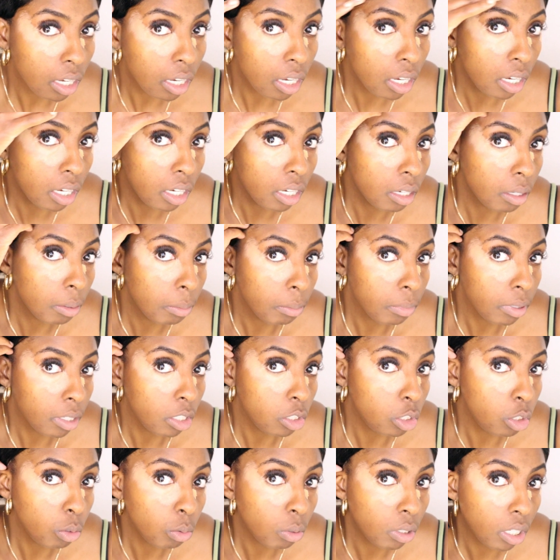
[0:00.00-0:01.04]
um
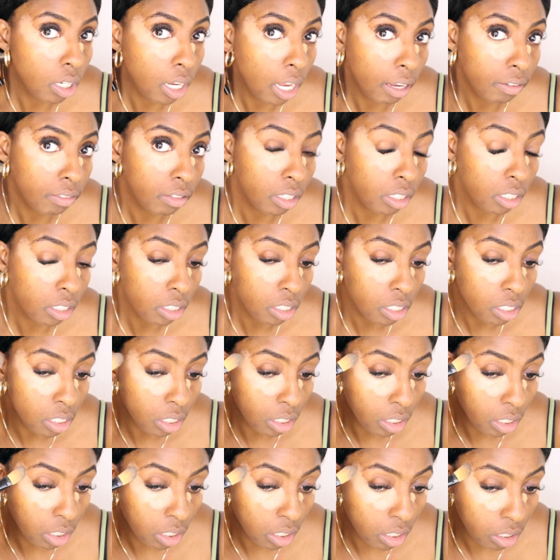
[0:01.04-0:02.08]
because you want to have the
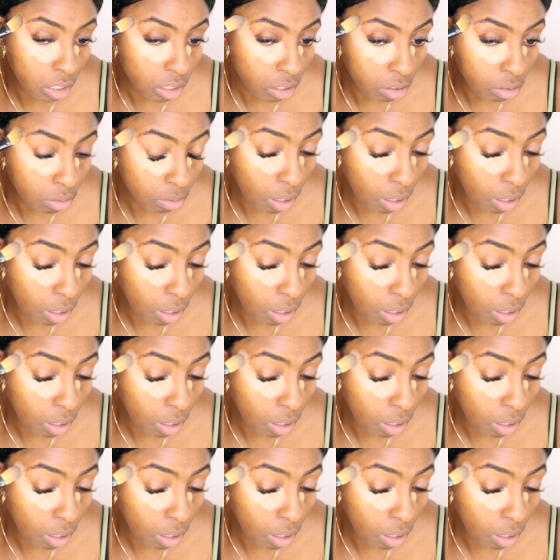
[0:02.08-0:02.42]
concealer